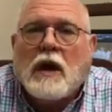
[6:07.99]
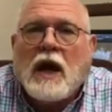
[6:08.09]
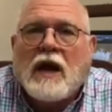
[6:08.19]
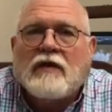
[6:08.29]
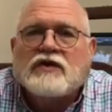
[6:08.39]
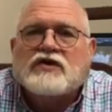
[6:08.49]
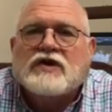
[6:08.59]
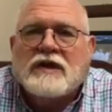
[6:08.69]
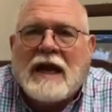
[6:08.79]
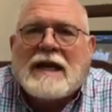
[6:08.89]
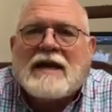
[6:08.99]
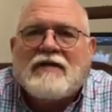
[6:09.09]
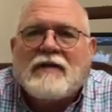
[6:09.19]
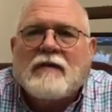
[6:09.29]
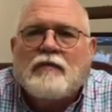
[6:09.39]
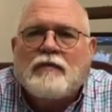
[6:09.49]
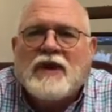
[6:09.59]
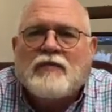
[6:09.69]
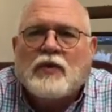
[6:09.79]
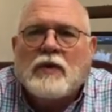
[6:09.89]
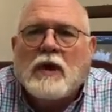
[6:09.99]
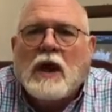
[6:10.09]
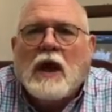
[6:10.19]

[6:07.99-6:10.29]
and just letting people